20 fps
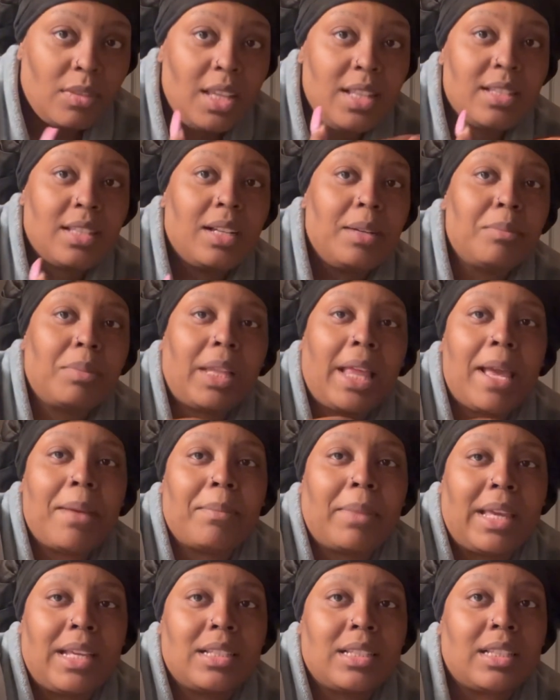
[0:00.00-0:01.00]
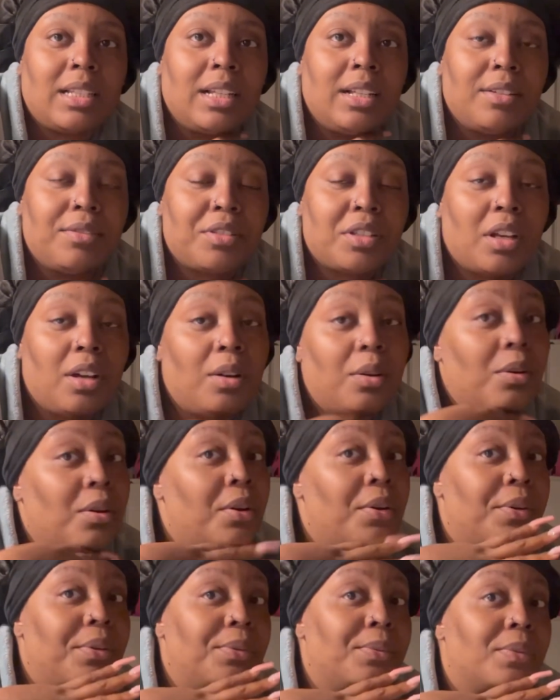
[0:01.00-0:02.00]
some plant-based stuff. So
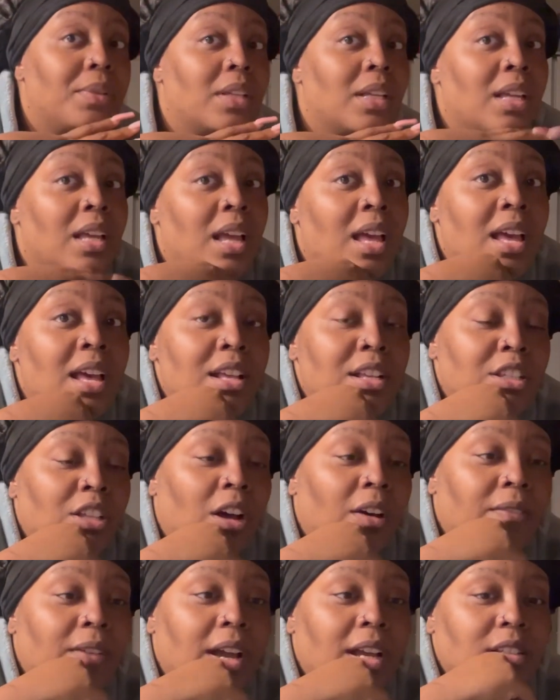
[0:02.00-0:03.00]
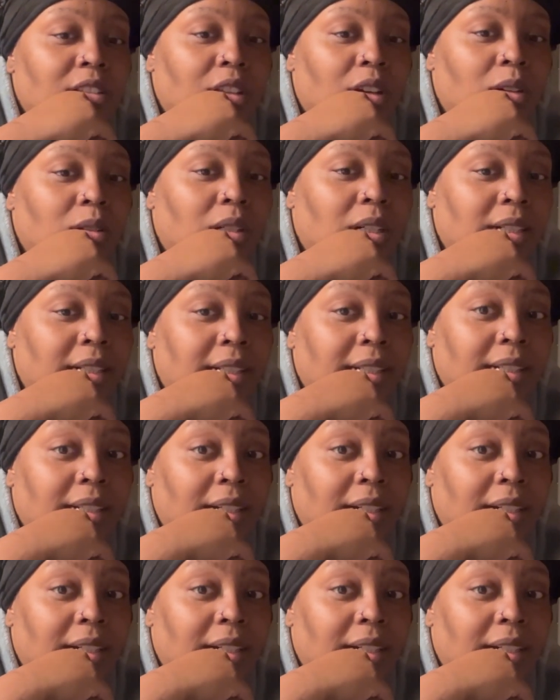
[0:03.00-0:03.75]
far, so good.